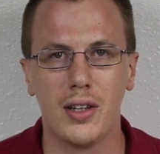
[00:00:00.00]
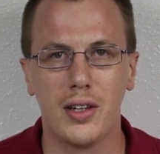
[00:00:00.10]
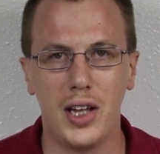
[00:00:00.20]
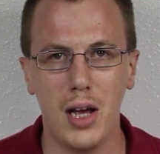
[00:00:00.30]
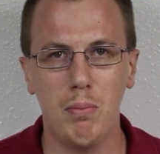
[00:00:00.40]

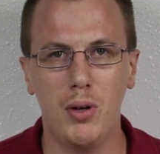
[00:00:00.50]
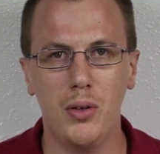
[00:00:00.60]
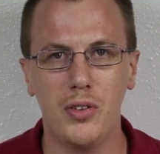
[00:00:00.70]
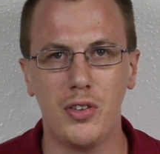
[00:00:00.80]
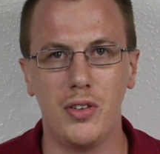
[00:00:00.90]

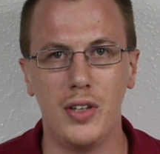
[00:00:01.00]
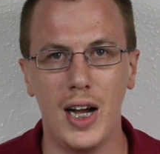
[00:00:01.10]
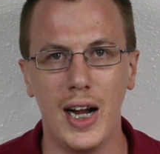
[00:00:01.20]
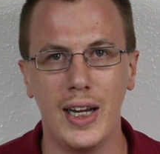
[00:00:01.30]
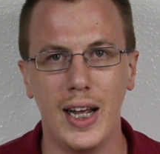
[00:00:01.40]

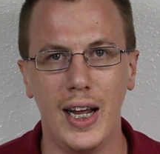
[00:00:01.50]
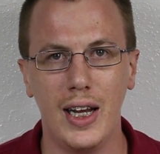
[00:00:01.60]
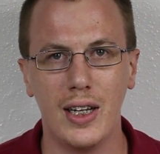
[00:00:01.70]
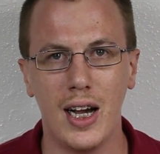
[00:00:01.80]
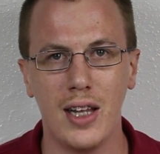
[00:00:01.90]

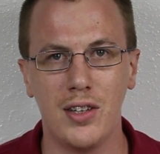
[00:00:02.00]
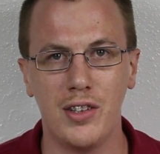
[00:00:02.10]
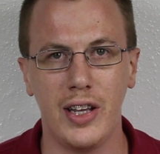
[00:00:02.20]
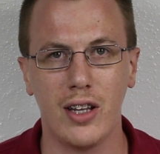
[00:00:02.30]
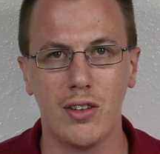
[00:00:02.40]

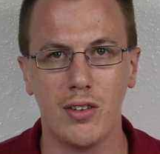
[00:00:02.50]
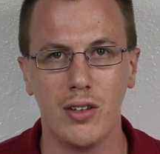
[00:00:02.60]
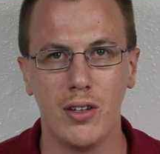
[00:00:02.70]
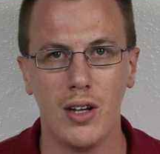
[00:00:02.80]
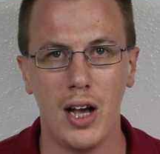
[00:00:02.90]
Campos9896.
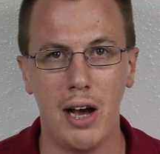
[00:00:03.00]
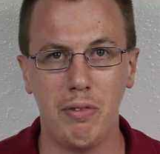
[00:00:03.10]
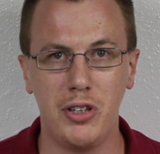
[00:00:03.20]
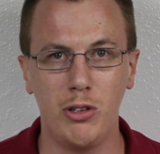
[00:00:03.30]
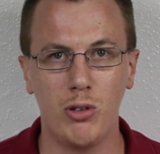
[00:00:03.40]
I've
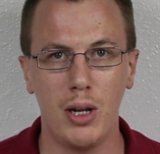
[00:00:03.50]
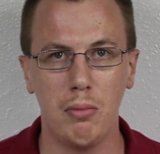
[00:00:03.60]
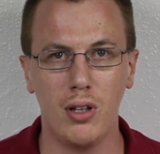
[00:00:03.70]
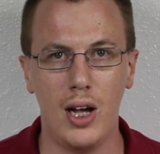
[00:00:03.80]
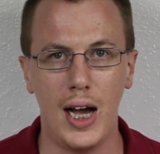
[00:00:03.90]
seen your
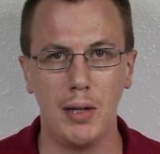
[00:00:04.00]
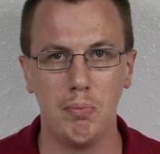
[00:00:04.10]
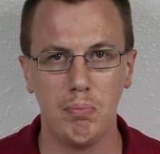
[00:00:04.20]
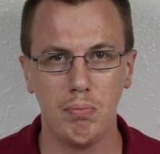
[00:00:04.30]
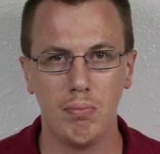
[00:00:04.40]
name a lot.
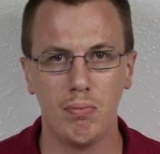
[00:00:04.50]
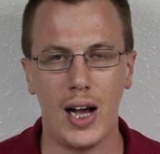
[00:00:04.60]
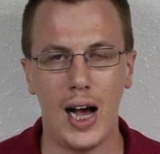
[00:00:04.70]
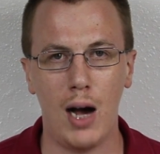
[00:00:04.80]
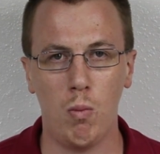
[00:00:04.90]

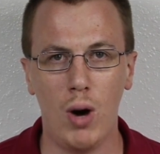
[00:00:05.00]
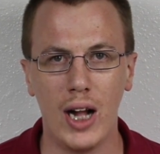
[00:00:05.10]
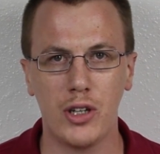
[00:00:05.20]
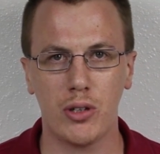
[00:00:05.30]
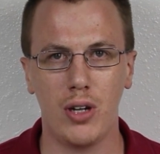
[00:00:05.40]
I
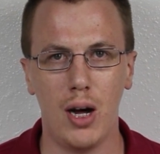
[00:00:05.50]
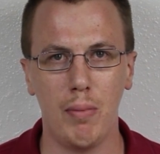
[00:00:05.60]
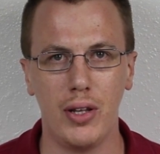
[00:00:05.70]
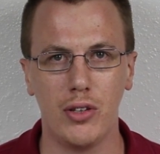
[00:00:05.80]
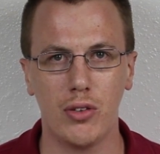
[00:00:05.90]
watch
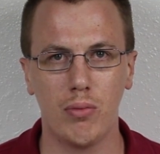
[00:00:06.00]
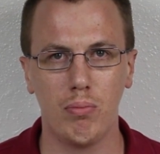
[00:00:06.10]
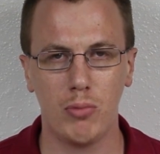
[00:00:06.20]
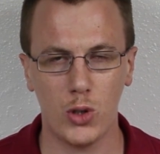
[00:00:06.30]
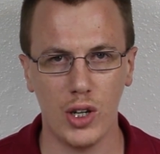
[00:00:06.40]
comments.
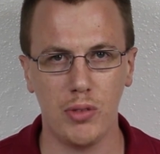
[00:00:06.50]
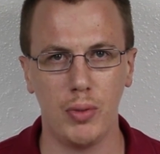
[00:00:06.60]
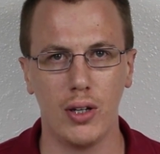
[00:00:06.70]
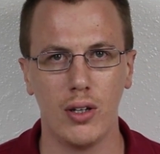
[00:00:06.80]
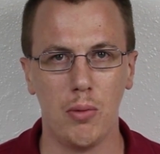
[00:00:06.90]
Trust
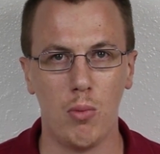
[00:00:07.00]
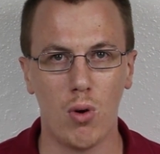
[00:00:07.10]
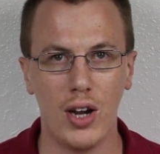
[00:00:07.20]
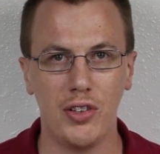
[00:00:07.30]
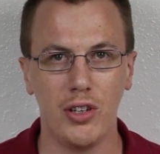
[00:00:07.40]
me, the
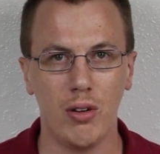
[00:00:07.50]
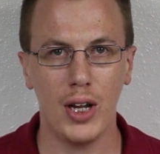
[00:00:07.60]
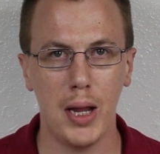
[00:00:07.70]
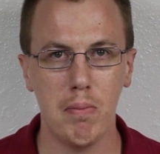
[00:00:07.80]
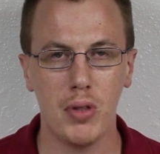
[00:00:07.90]
more I see
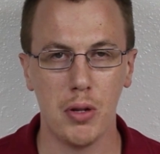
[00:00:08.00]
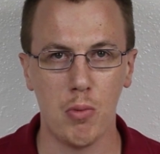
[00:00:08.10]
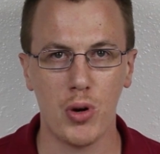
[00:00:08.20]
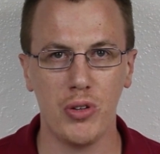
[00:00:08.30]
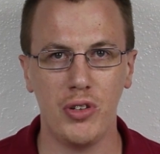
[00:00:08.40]
name, the
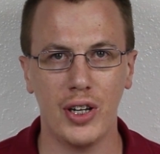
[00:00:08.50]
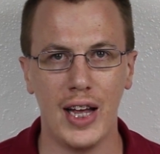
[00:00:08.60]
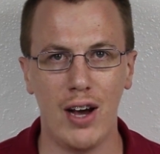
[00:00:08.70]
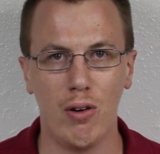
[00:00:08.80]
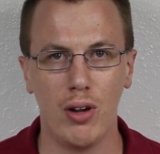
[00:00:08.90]
more you stick
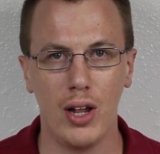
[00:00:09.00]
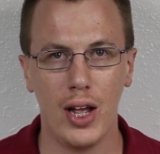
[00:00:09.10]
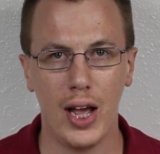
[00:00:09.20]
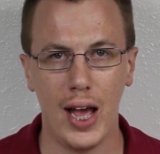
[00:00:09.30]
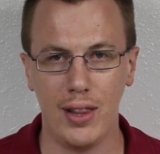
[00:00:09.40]
out.
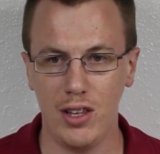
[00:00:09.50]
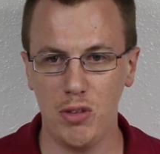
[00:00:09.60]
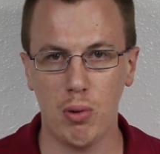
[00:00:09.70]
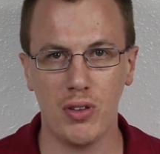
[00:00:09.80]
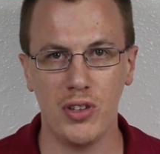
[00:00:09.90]
And
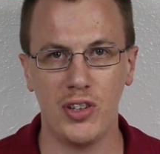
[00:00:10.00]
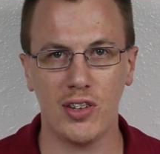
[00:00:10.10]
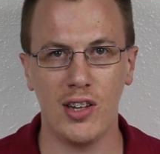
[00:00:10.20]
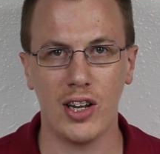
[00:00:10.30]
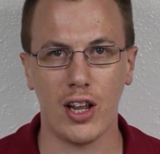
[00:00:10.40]
this person
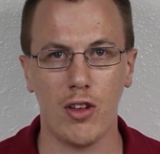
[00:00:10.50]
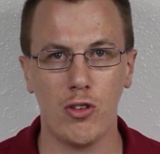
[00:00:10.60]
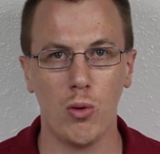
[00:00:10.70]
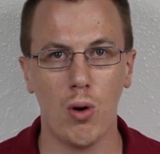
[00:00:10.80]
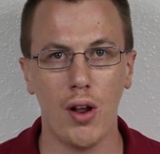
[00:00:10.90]
sticks out like a
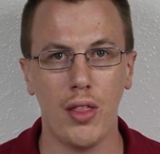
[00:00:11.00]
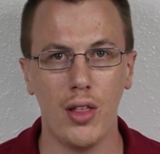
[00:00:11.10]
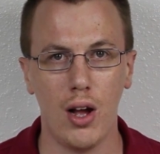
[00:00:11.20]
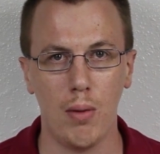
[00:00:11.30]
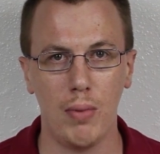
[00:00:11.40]
sore
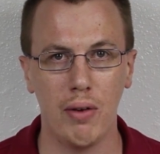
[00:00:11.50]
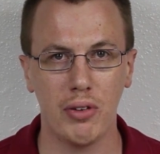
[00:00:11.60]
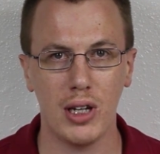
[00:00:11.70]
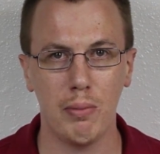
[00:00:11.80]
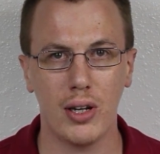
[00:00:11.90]
thumb
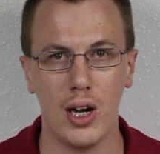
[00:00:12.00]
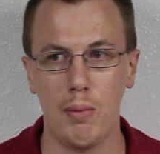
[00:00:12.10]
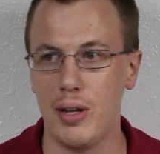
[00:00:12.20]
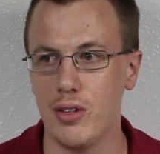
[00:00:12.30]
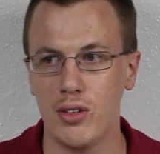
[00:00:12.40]
every time he
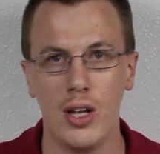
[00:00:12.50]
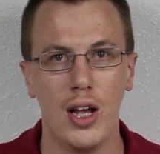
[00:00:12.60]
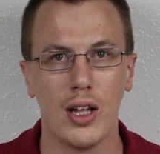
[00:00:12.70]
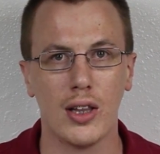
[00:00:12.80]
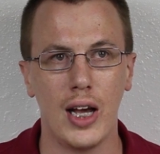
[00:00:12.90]
comments.
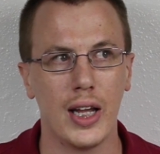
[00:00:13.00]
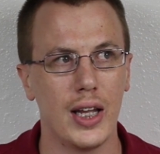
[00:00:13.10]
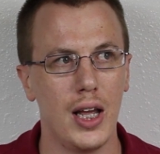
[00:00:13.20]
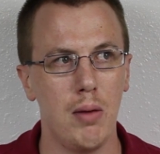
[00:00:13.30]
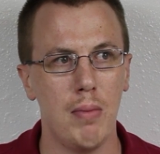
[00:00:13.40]

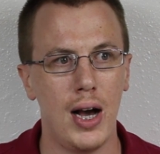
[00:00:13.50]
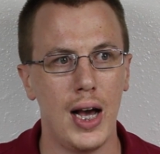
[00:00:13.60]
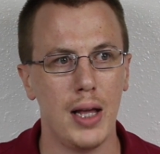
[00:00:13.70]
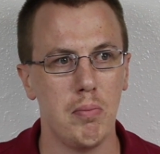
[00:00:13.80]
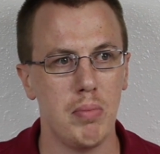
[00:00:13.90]
Like
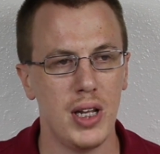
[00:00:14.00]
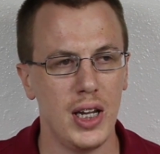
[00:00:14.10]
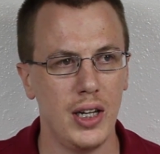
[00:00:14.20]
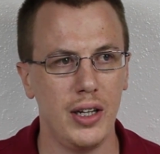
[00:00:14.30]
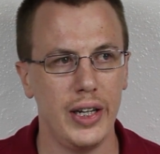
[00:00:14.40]

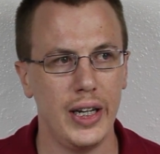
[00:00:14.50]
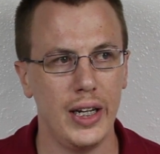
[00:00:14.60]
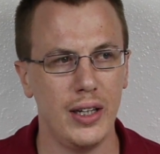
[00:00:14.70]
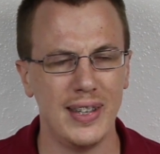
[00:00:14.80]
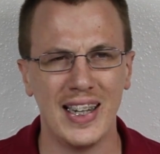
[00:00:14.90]

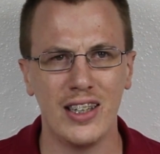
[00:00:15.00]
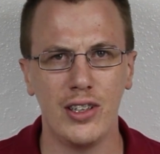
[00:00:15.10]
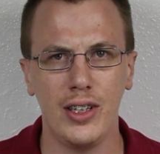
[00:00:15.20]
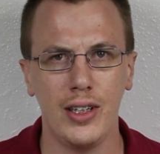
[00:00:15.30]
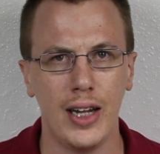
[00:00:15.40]
MIPD
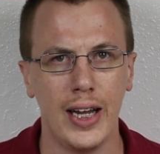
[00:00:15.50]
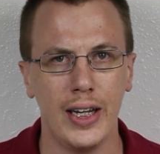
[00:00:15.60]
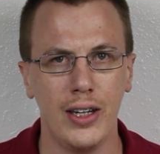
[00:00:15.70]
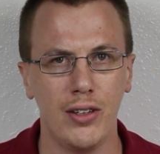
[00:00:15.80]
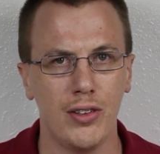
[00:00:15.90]

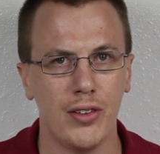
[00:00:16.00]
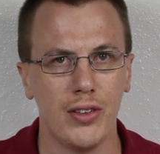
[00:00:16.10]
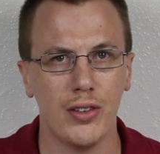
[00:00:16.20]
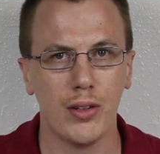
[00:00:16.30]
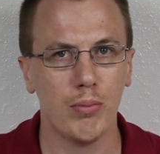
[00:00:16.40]
1980
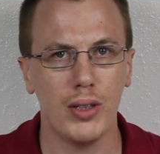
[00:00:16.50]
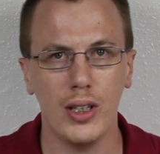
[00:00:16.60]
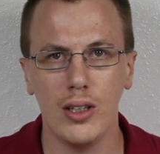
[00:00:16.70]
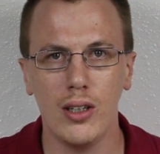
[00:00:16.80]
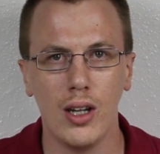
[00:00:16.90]

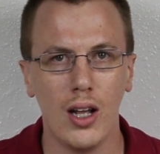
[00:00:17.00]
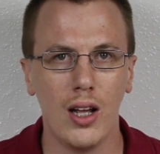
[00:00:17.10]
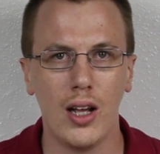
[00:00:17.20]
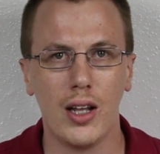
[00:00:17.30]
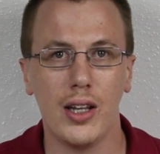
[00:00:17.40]
something.
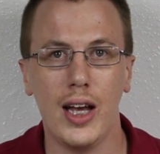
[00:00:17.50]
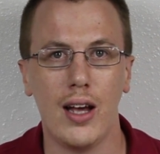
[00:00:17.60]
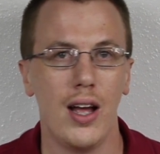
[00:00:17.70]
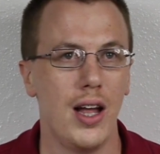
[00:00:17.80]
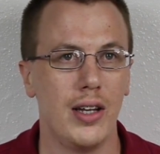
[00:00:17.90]

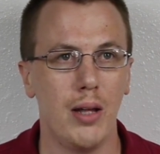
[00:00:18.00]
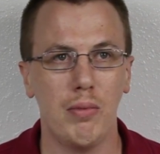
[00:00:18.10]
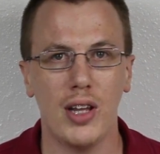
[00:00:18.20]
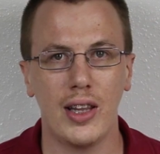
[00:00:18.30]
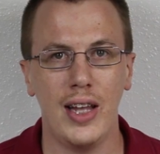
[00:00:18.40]
Yeah,
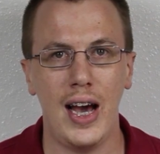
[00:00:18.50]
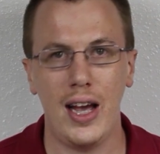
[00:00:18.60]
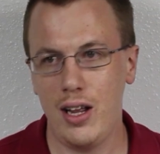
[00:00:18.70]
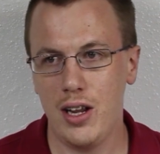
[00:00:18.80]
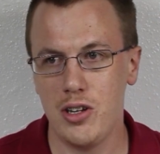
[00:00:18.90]
names like
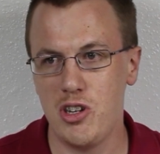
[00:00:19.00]
that.